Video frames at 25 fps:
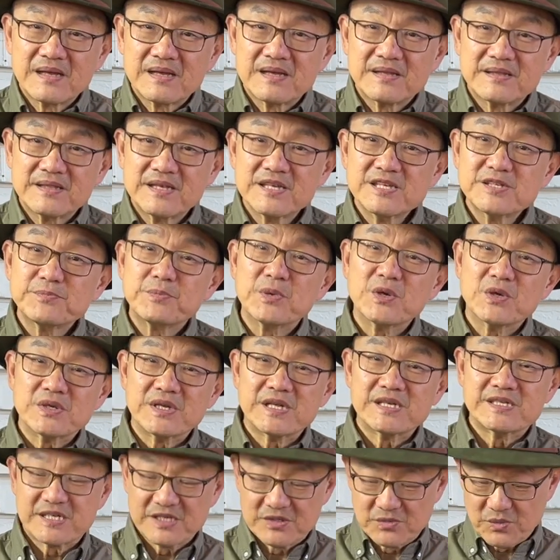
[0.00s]
This boot
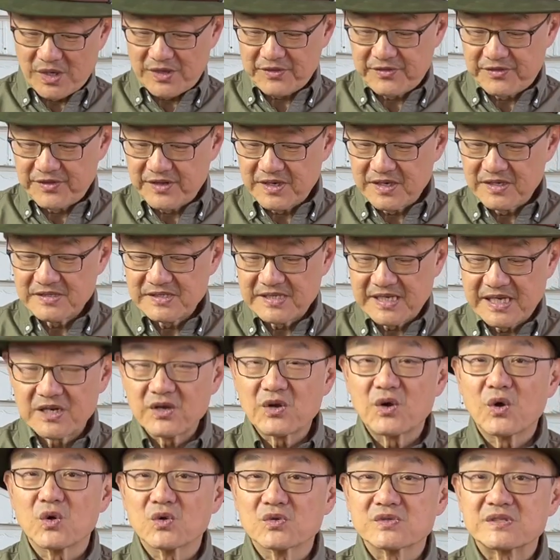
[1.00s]
is in what Thursday
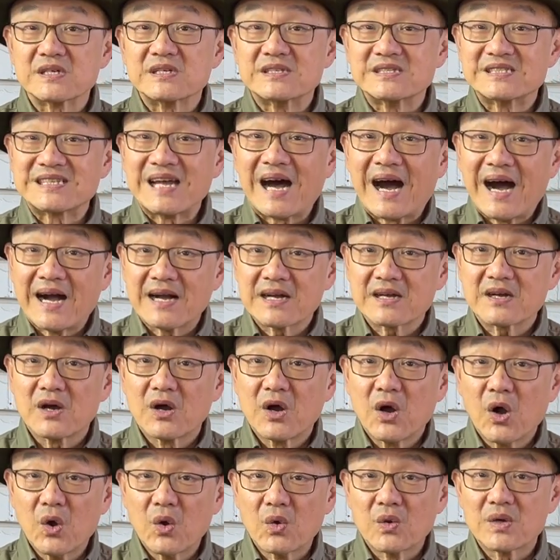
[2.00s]
calls dark
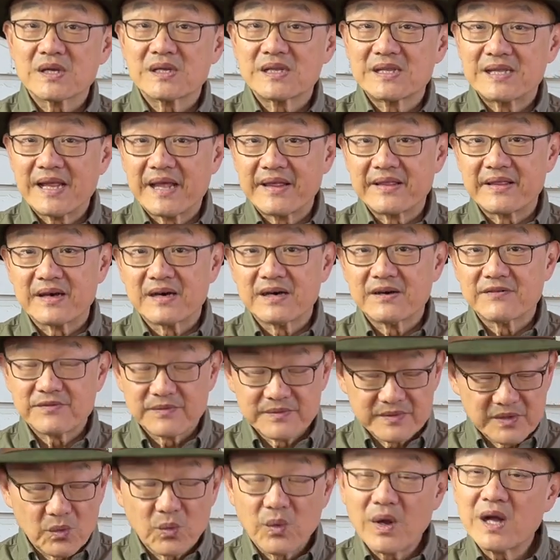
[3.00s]
oak leather
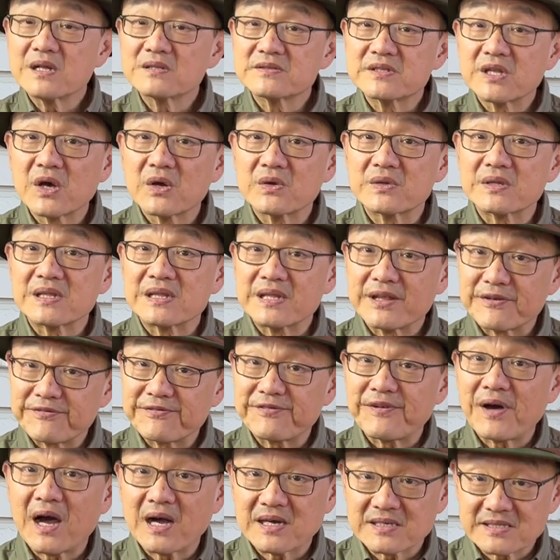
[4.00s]
from the well-known
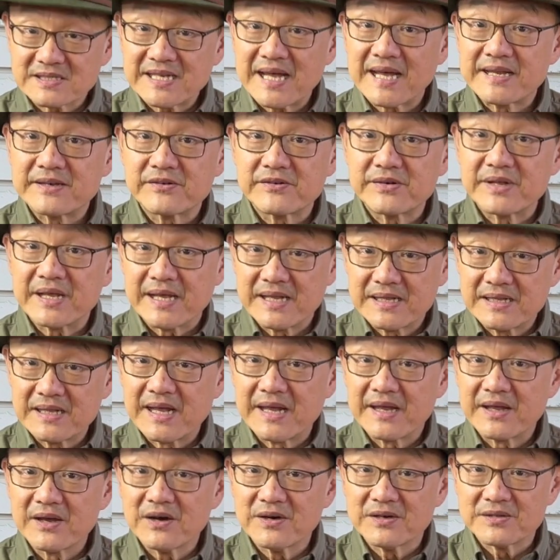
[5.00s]
Lafargue tannery in
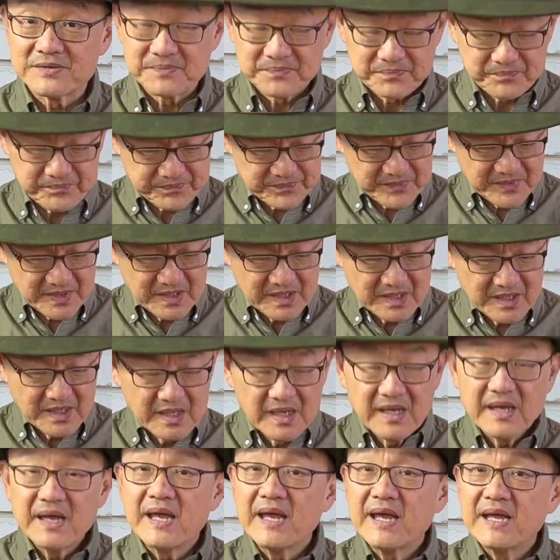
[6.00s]
Leon.
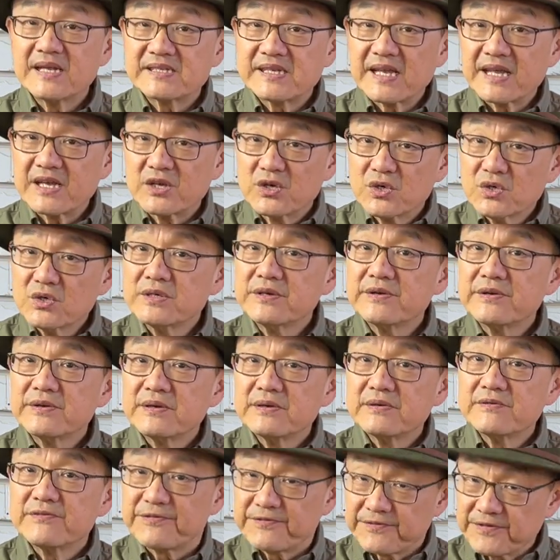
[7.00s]
It's a good
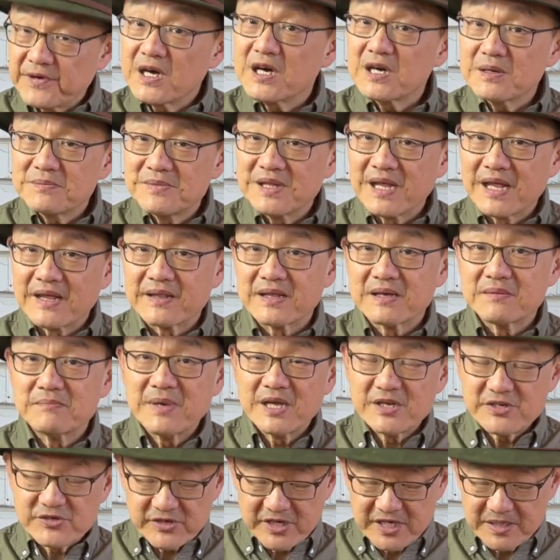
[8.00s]
firm leather
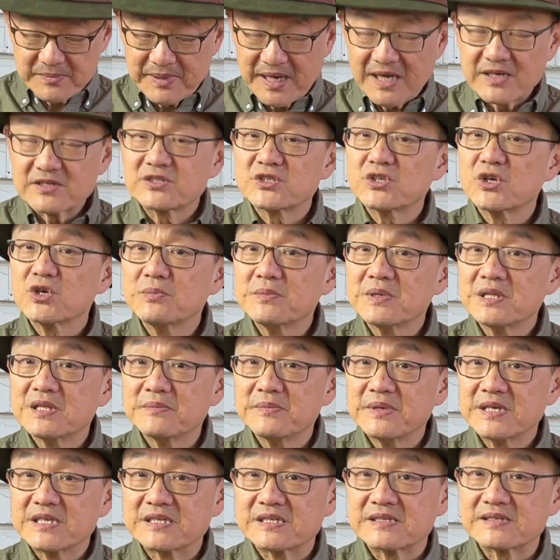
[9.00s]
measuring about 2
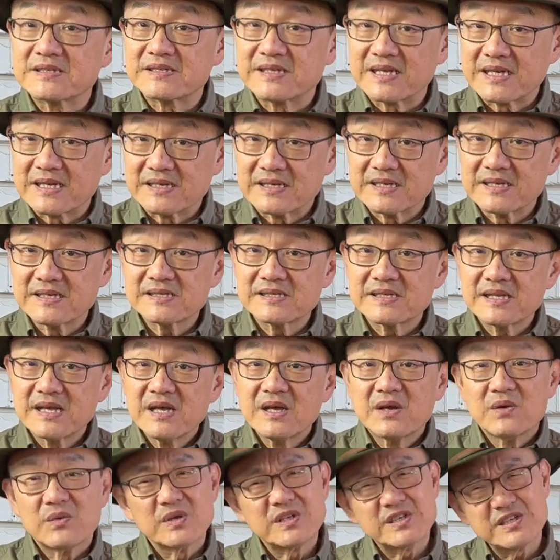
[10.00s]
millimeters thickness,
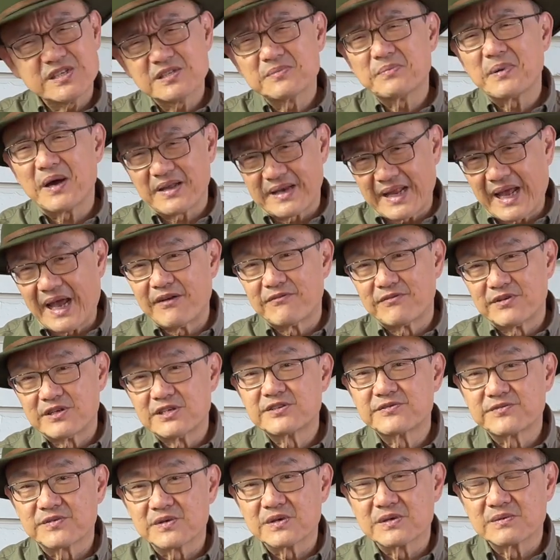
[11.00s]
which is about
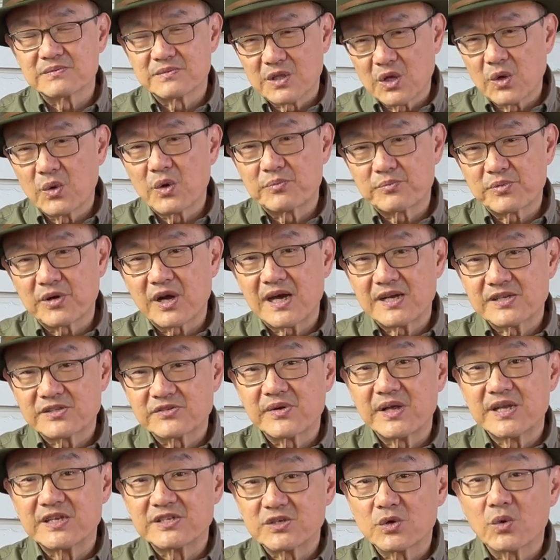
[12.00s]
average for lower price
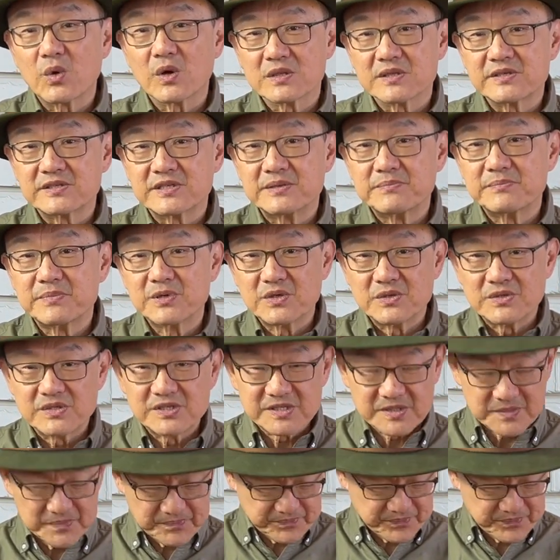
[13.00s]
range quality boots.